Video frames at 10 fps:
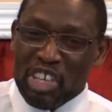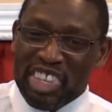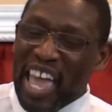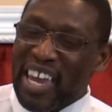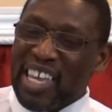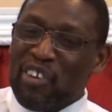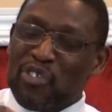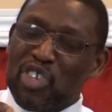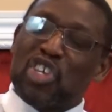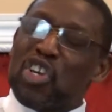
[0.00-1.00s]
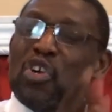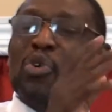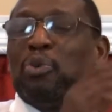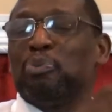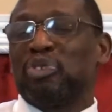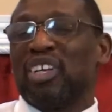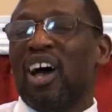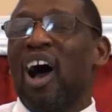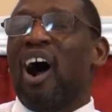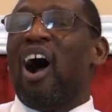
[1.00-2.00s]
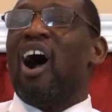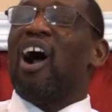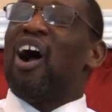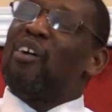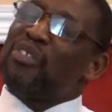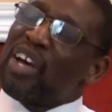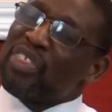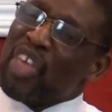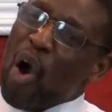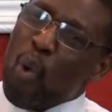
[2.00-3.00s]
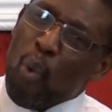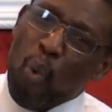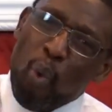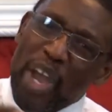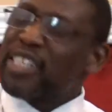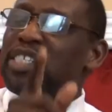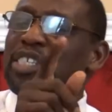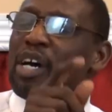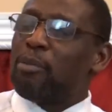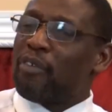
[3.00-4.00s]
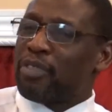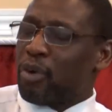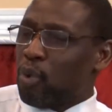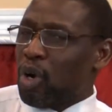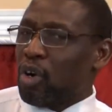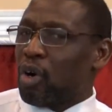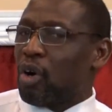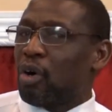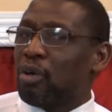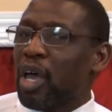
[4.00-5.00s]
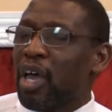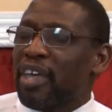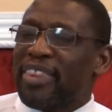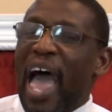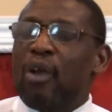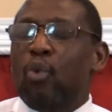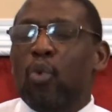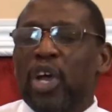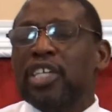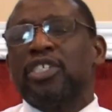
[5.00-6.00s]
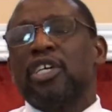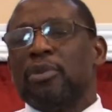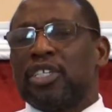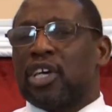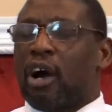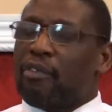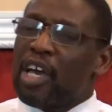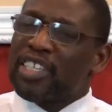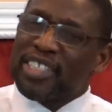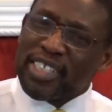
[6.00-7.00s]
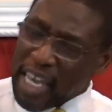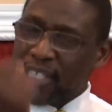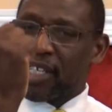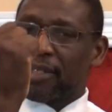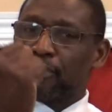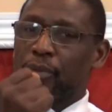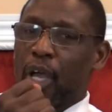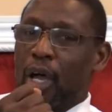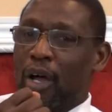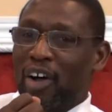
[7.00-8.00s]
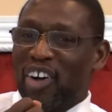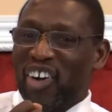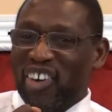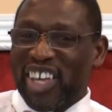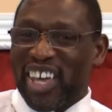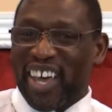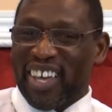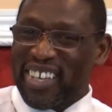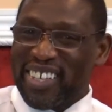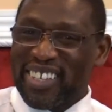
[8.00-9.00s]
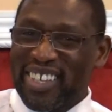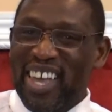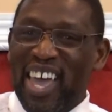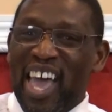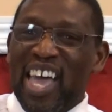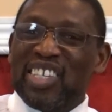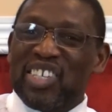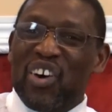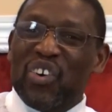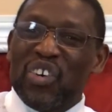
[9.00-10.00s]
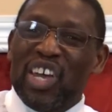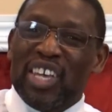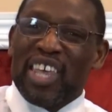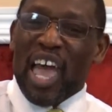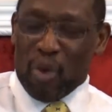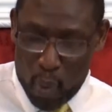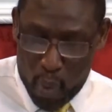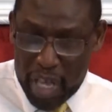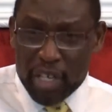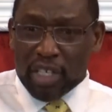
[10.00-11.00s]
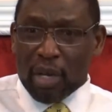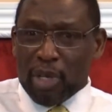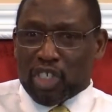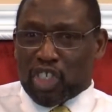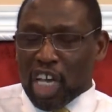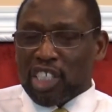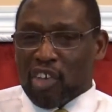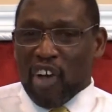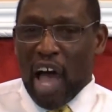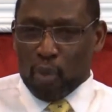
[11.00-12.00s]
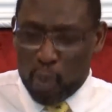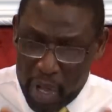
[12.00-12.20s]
That if you are of the wisdom of the world, that wisdom is of Satan. Okay. And so that wisdom is justified.